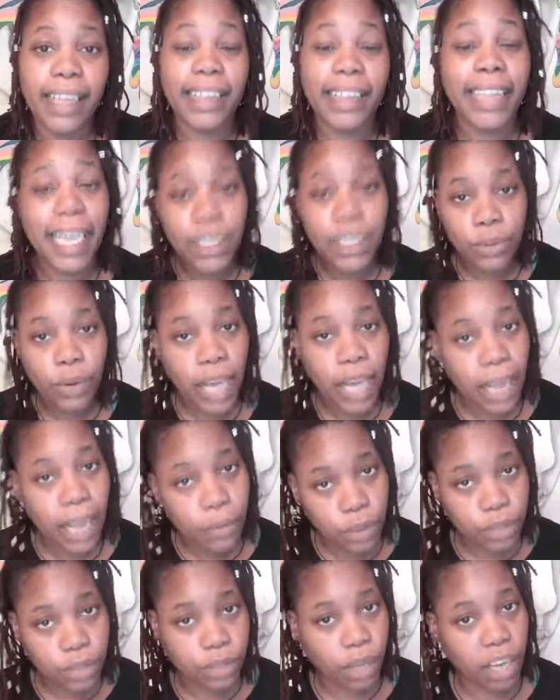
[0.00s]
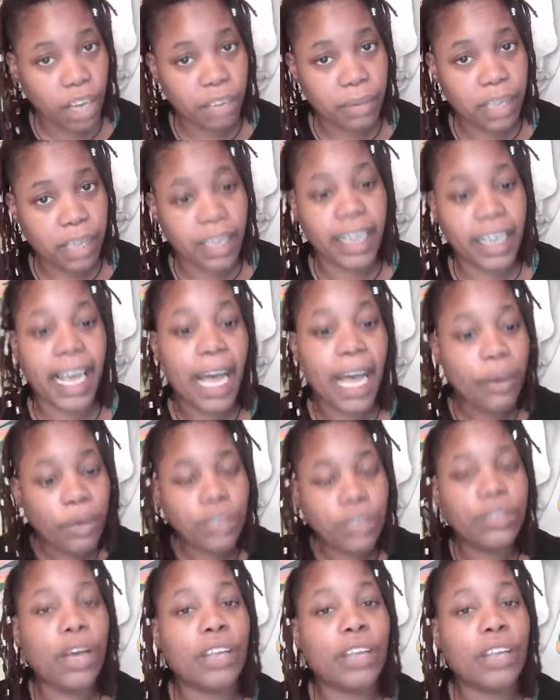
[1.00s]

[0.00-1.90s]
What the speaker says: That's what I want to talk about. Like, I want to